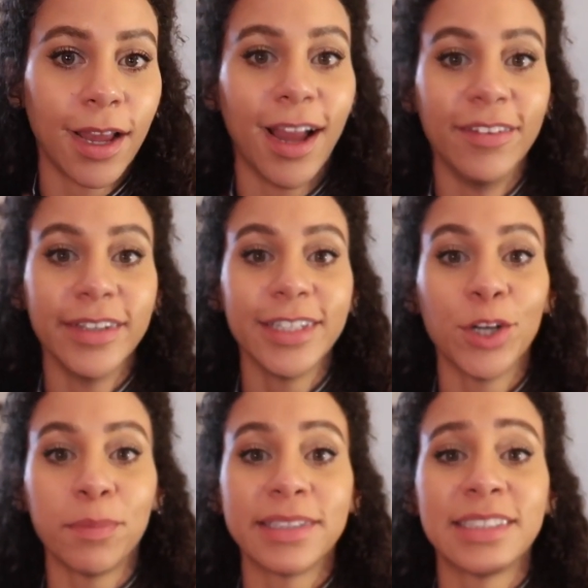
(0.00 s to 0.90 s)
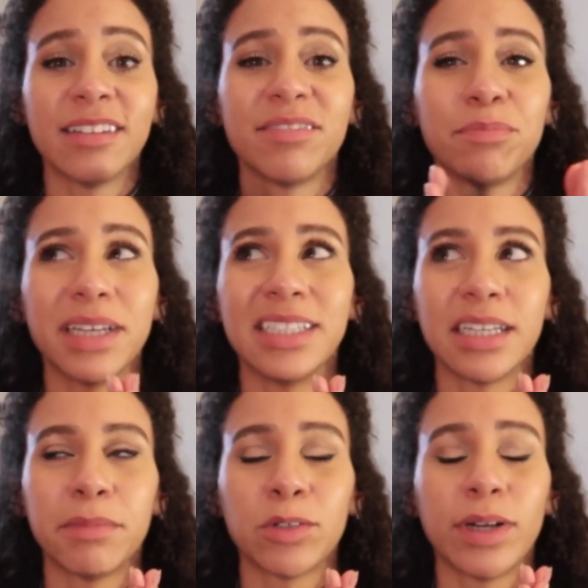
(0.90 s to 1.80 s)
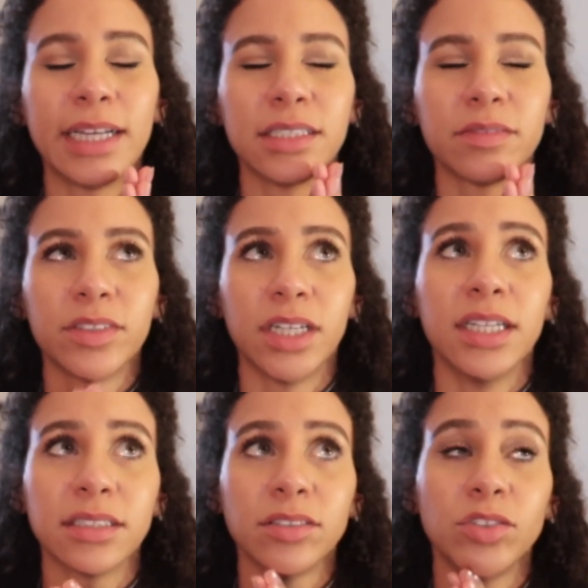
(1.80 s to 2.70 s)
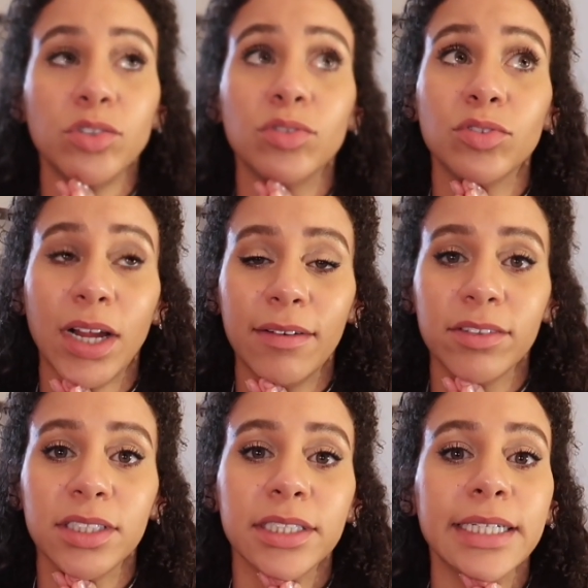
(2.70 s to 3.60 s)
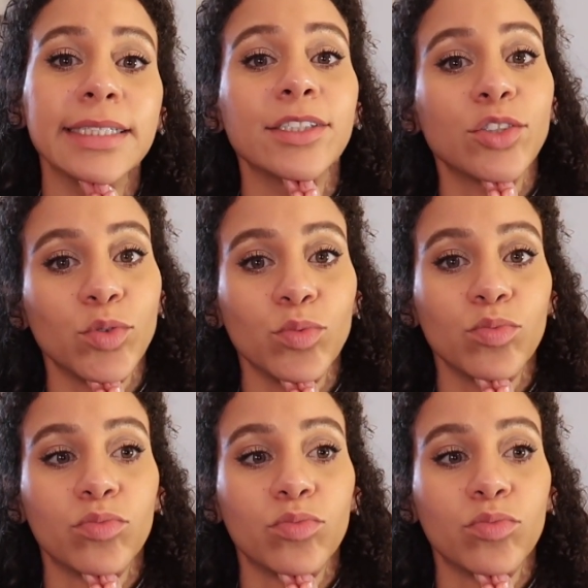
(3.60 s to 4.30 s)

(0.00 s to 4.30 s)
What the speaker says: I really hope it's safe pandemic wise for us to travel again soon.